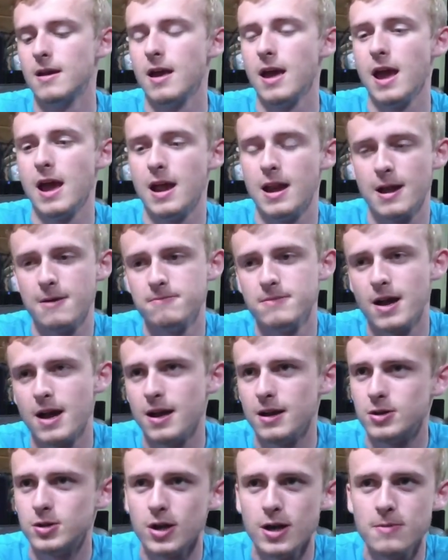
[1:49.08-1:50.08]
And I'm
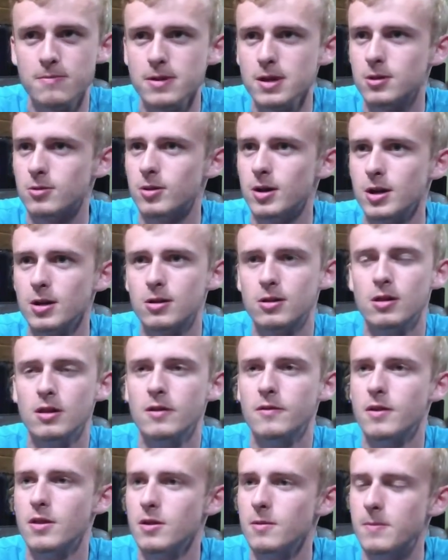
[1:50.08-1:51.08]
not trying to be critical
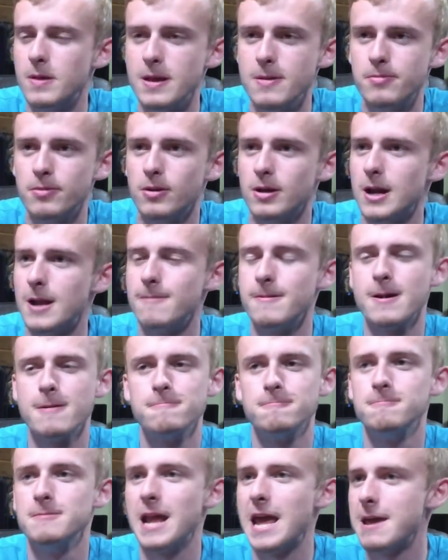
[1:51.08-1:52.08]
of other people, and I'm
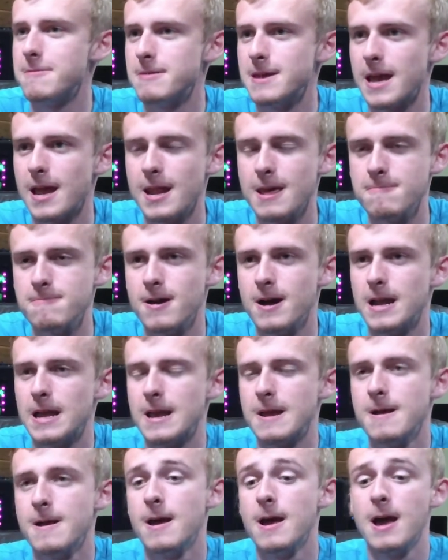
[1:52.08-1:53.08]
not naming
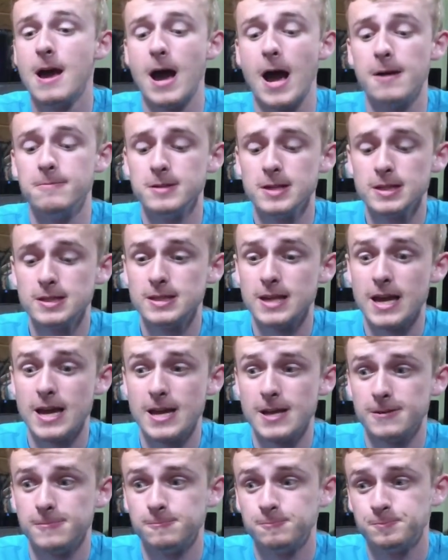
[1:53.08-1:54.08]
anybody. I'm just
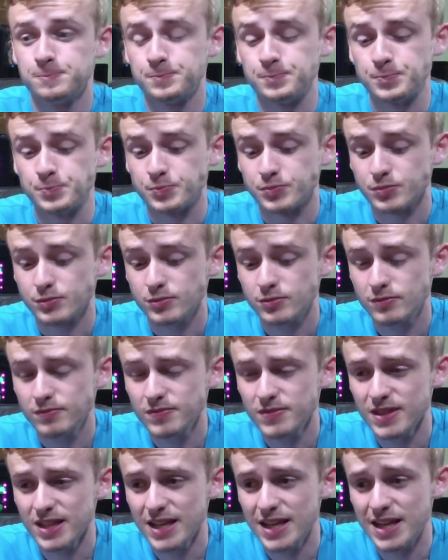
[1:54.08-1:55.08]
saying
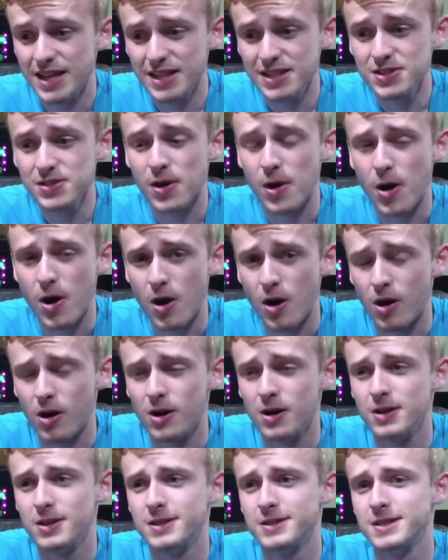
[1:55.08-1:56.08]
it's
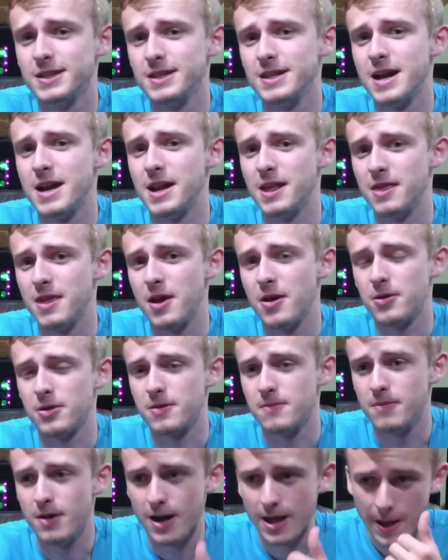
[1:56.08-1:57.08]
hard to sit down and tell
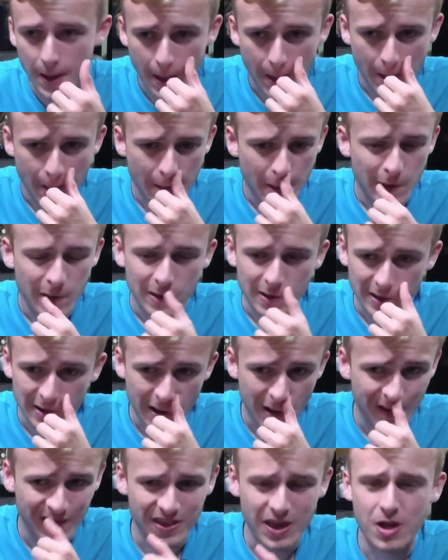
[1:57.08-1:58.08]
somebody, you
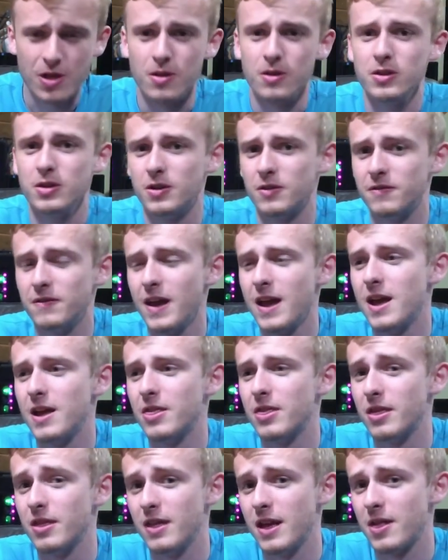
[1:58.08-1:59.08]
know, tell your
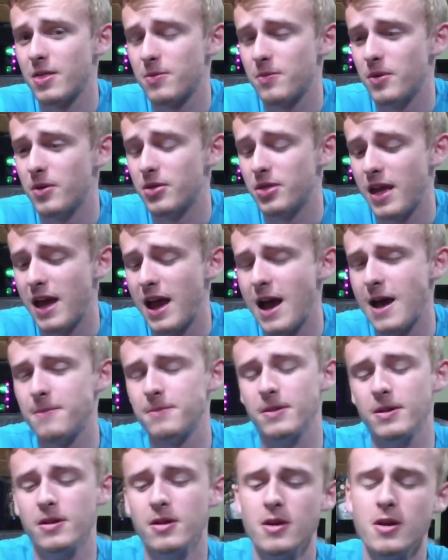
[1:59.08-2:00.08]
fans that that's supposed to
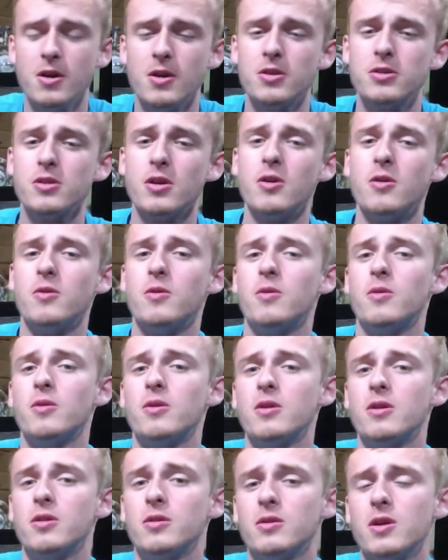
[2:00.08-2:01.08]
happen. So
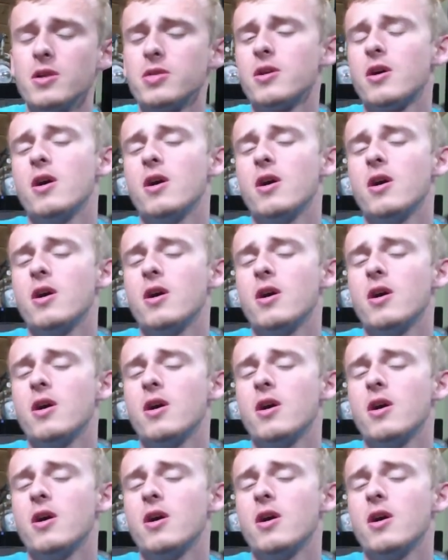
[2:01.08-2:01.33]
Let's